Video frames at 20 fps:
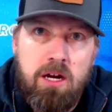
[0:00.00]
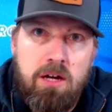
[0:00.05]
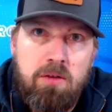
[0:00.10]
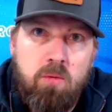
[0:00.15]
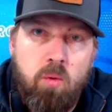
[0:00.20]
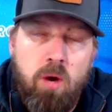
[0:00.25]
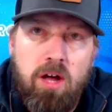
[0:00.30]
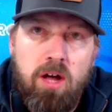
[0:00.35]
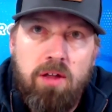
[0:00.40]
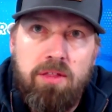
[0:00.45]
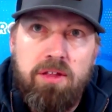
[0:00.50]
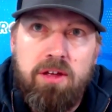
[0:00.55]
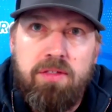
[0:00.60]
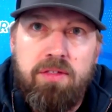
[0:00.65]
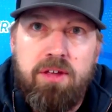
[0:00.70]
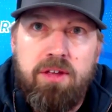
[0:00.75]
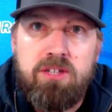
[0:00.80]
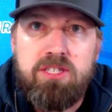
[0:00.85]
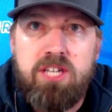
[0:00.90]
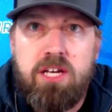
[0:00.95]
Well,
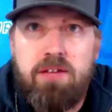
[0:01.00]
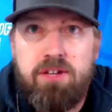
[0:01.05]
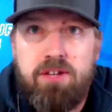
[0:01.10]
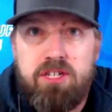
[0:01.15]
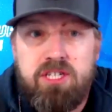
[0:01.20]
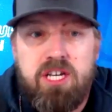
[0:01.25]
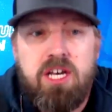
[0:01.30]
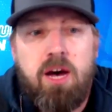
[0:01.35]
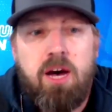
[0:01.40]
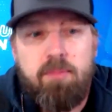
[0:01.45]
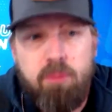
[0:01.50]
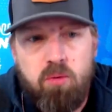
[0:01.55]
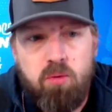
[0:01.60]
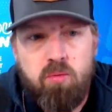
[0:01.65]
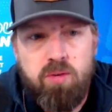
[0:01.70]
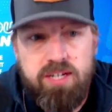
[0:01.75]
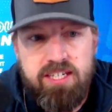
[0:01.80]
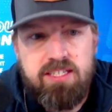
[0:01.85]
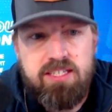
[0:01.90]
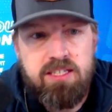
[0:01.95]
there's a couple
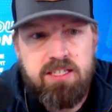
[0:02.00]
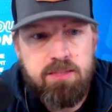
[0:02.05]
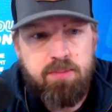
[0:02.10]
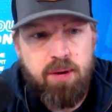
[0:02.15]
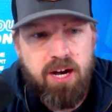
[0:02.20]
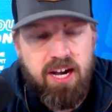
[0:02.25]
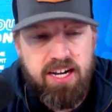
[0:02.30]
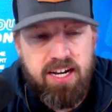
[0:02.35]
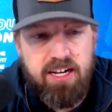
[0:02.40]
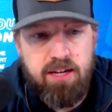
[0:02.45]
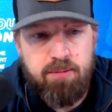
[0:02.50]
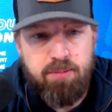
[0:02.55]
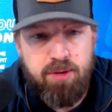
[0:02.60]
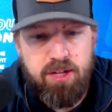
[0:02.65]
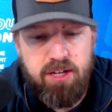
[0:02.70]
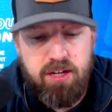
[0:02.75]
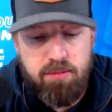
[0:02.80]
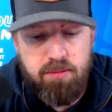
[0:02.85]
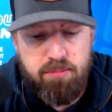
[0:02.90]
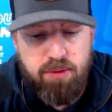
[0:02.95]
reasons behind it,
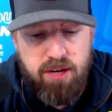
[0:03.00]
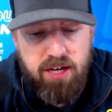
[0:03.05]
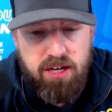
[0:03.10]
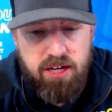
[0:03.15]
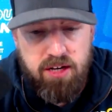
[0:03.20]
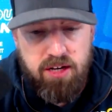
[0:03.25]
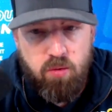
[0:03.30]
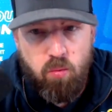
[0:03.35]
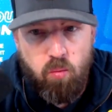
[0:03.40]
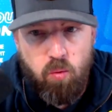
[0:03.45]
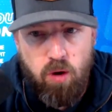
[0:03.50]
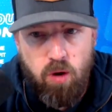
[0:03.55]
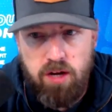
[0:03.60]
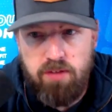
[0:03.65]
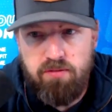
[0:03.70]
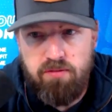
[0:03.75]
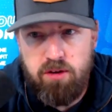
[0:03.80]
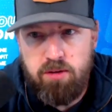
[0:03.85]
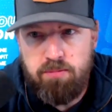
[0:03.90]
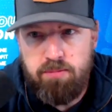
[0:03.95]
but one
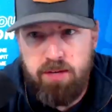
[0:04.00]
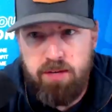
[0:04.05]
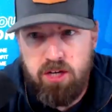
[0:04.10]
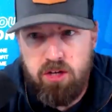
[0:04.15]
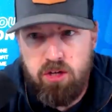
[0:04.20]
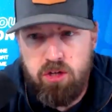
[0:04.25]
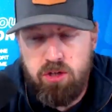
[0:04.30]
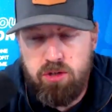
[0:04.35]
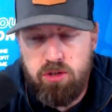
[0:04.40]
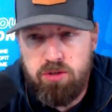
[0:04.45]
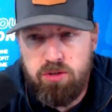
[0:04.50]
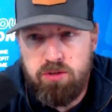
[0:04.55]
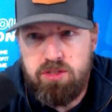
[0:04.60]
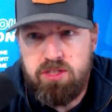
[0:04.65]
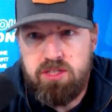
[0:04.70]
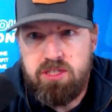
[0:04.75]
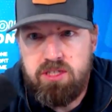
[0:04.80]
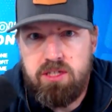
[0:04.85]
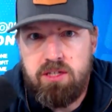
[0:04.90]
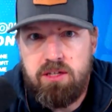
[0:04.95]
of them
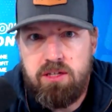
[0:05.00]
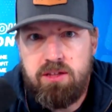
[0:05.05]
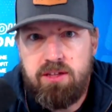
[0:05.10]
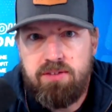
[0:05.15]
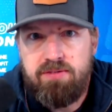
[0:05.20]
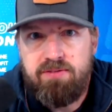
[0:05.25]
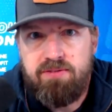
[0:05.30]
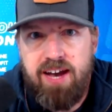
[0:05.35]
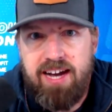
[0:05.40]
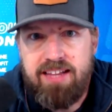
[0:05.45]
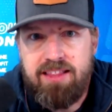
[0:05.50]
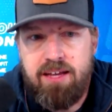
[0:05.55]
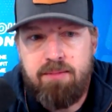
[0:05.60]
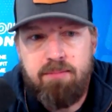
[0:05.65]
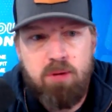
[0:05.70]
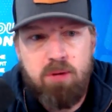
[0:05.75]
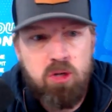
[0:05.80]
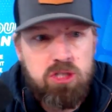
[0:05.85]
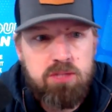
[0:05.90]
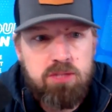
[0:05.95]
includes the fact that
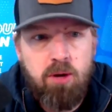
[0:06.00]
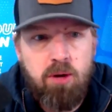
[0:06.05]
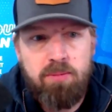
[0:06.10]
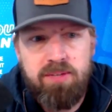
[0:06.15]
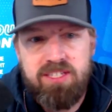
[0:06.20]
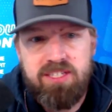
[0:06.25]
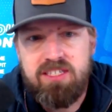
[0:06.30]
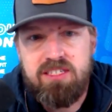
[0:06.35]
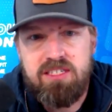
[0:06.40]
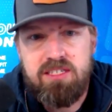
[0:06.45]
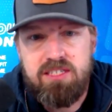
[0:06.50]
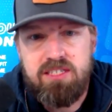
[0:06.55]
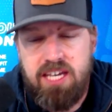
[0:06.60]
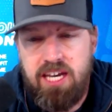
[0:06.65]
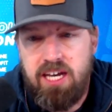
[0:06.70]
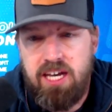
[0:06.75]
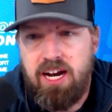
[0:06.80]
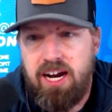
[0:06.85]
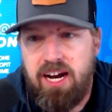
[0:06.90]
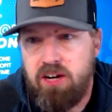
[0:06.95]
most small businesses
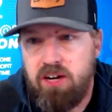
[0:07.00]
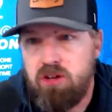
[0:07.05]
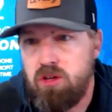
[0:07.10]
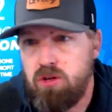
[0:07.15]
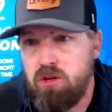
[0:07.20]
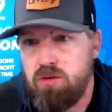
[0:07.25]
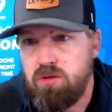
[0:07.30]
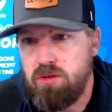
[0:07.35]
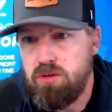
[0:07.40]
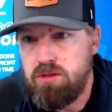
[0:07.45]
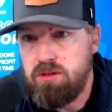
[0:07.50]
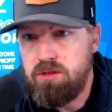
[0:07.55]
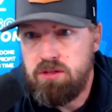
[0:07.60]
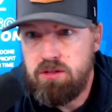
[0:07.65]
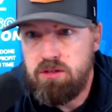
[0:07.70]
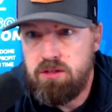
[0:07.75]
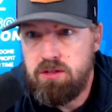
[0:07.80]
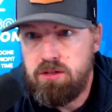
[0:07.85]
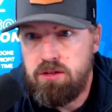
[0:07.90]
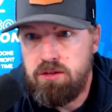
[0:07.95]
can't hire local.
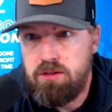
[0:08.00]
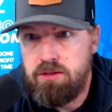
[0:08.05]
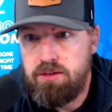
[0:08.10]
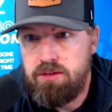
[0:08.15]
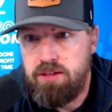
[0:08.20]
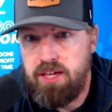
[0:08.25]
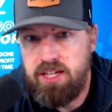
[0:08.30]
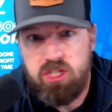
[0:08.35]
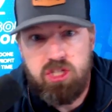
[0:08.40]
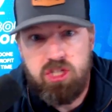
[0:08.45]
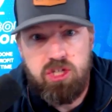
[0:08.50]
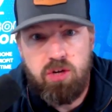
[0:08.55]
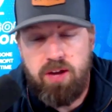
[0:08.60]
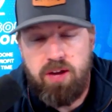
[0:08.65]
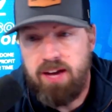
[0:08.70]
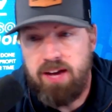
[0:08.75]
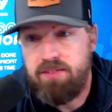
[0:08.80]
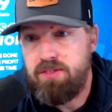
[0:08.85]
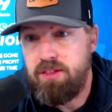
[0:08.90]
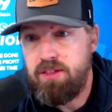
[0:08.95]
They just don't
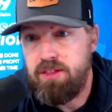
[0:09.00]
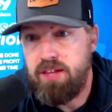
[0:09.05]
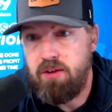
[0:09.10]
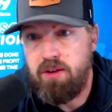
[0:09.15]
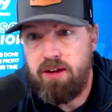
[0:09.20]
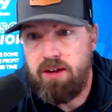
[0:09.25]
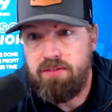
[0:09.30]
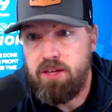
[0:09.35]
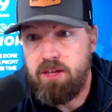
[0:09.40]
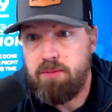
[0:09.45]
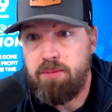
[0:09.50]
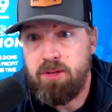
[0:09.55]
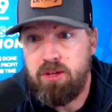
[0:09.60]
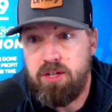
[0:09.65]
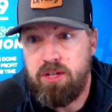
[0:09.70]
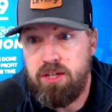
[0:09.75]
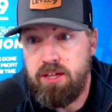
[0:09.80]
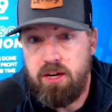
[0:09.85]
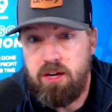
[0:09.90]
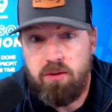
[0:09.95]
have the
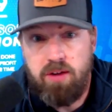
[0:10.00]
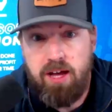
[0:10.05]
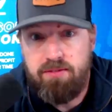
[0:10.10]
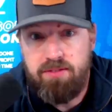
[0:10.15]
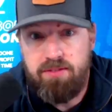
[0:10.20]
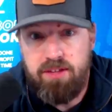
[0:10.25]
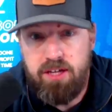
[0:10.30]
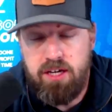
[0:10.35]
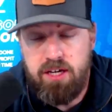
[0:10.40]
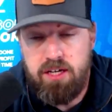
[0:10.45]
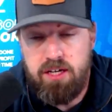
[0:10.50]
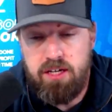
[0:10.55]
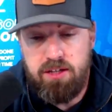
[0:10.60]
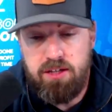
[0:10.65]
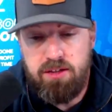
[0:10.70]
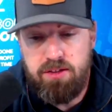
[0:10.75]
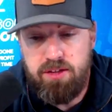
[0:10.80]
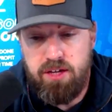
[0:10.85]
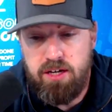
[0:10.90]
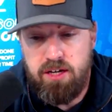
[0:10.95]
ability. They don't have
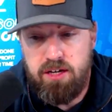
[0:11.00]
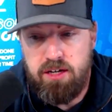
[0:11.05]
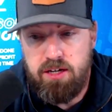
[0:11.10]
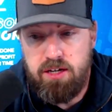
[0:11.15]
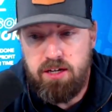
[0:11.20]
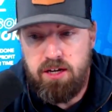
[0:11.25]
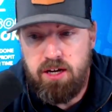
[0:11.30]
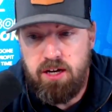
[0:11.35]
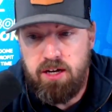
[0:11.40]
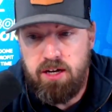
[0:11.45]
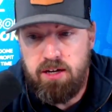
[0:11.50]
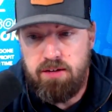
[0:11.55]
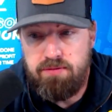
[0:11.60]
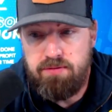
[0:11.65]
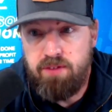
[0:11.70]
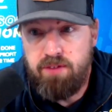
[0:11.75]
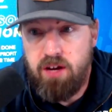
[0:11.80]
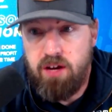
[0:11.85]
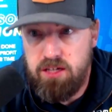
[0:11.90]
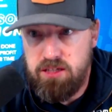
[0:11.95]
the
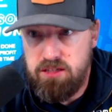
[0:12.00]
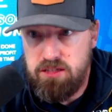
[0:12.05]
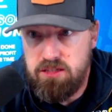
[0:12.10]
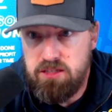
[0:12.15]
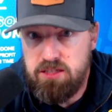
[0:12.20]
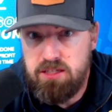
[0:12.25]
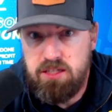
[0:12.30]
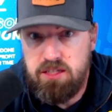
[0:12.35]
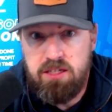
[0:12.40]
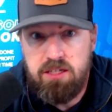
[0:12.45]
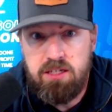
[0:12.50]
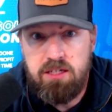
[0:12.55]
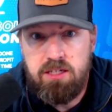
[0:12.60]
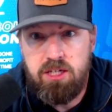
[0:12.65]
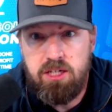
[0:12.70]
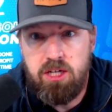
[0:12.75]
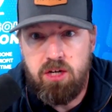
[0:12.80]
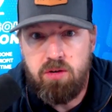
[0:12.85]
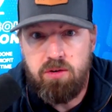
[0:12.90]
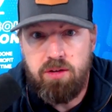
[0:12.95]
funds,
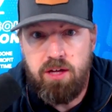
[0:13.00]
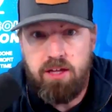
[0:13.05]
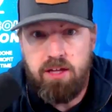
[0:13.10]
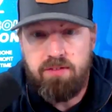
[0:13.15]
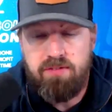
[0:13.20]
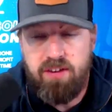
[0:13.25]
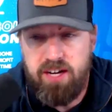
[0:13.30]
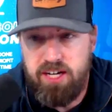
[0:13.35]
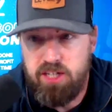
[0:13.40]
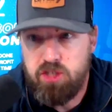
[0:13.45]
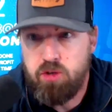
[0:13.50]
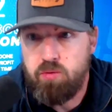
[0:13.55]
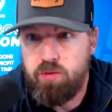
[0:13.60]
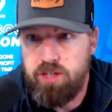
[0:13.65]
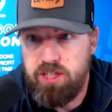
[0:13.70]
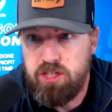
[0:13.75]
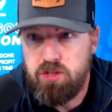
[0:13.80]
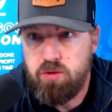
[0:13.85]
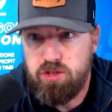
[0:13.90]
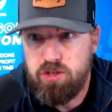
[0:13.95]
and the financial
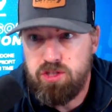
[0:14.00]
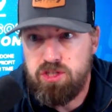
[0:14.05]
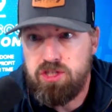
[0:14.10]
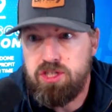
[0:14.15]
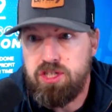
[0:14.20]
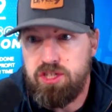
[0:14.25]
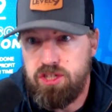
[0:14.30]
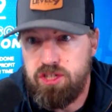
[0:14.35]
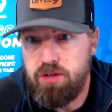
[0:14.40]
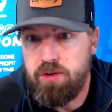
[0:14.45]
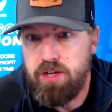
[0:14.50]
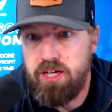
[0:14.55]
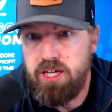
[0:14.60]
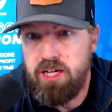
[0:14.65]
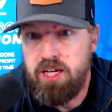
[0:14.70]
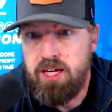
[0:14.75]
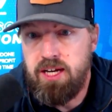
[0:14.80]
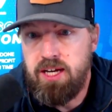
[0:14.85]
resources to do it.